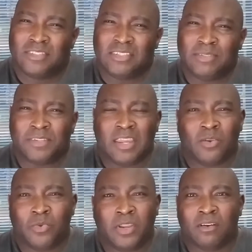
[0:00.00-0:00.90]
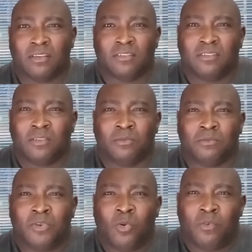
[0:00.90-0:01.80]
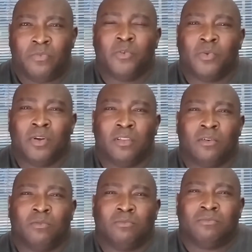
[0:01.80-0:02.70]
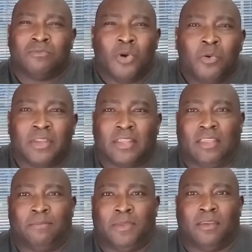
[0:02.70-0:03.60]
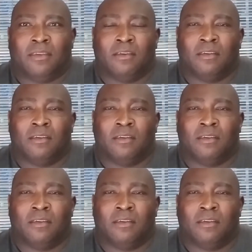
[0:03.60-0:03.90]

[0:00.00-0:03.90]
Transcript: seems kind of weird because you don't know if you will or won't get that big.